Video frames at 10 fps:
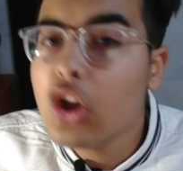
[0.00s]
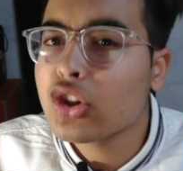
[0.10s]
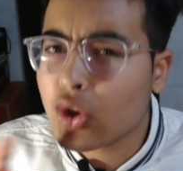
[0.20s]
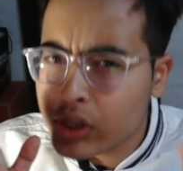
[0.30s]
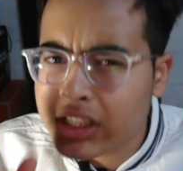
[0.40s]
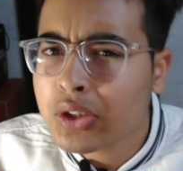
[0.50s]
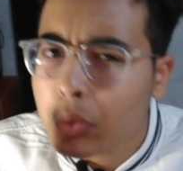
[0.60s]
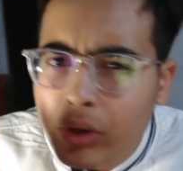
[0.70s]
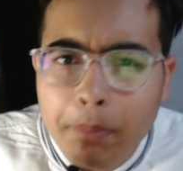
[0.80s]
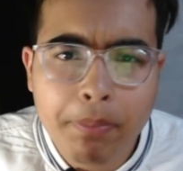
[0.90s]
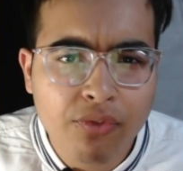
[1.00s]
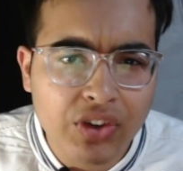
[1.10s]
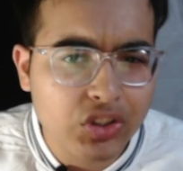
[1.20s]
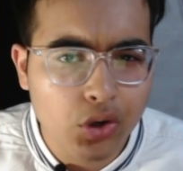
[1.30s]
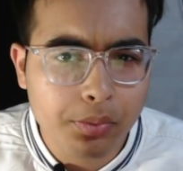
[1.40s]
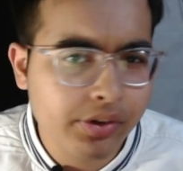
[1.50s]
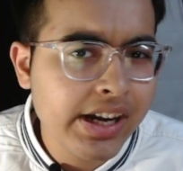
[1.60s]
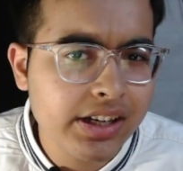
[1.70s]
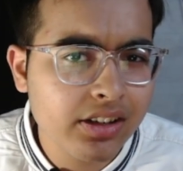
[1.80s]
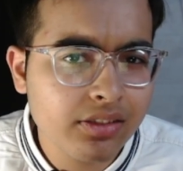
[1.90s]
So he is doing a perfect job,
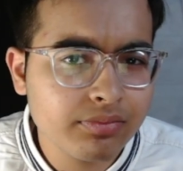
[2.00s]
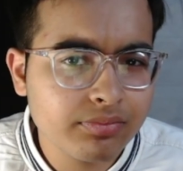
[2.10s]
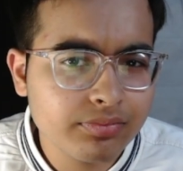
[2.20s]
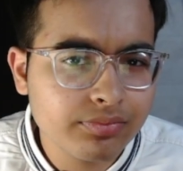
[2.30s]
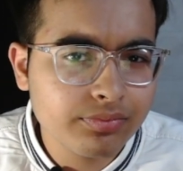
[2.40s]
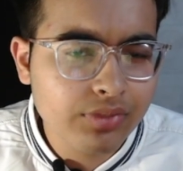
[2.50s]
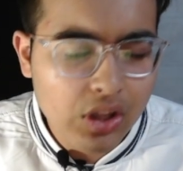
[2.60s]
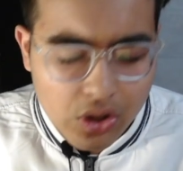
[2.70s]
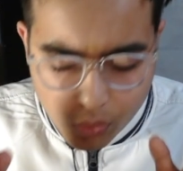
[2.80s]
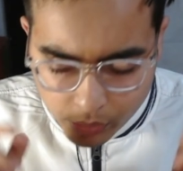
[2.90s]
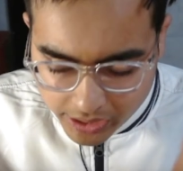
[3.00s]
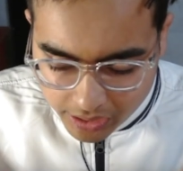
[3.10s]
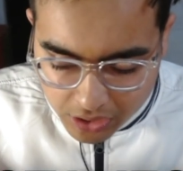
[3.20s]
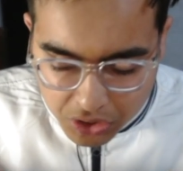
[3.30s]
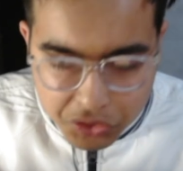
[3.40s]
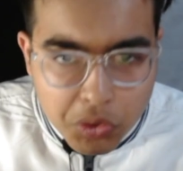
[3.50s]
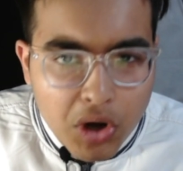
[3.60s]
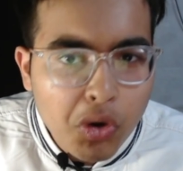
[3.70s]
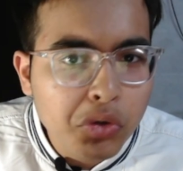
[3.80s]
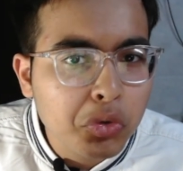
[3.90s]
right? Well, you are
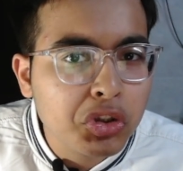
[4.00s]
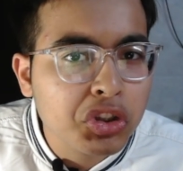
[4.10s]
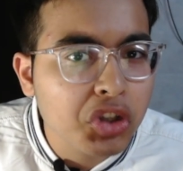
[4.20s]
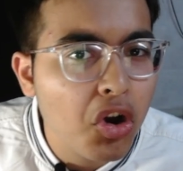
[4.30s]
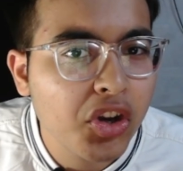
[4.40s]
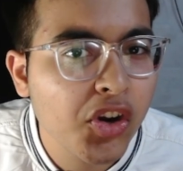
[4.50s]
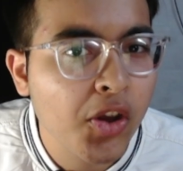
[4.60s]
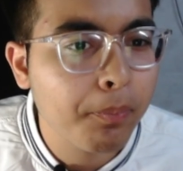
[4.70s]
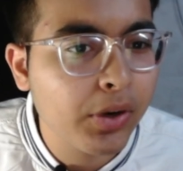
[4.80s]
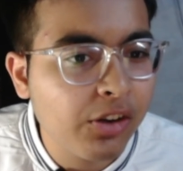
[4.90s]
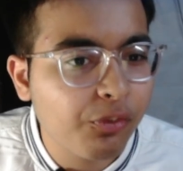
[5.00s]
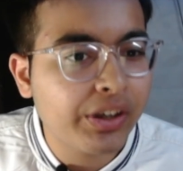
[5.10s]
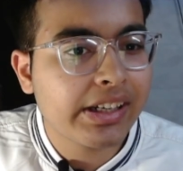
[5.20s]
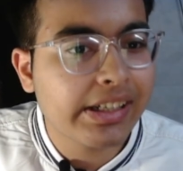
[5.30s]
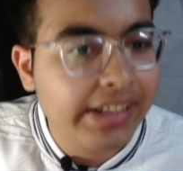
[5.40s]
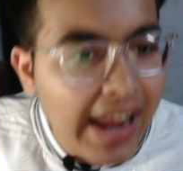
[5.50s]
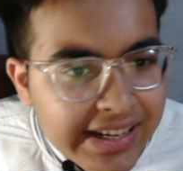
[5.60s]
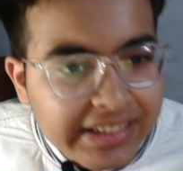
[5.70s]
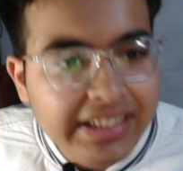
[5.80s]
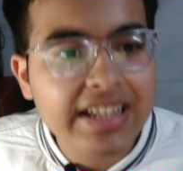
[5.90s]
going to shock your opponent with
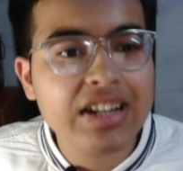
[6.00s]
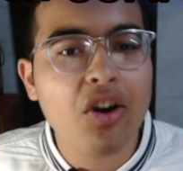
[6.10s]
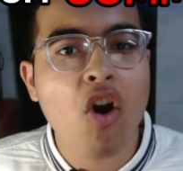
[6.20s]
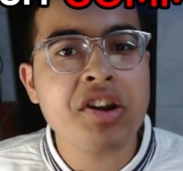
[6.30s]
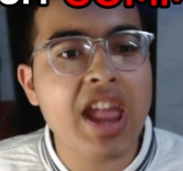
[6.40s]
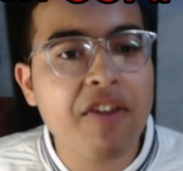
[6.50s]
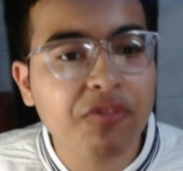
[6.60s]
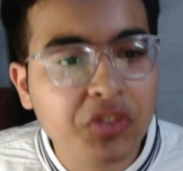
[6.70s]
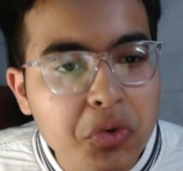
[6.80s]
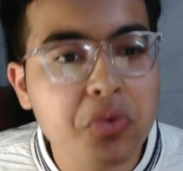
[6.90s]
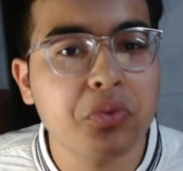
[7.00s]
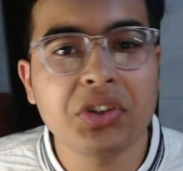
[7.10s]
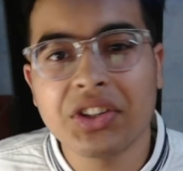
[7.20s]
knight take on f2.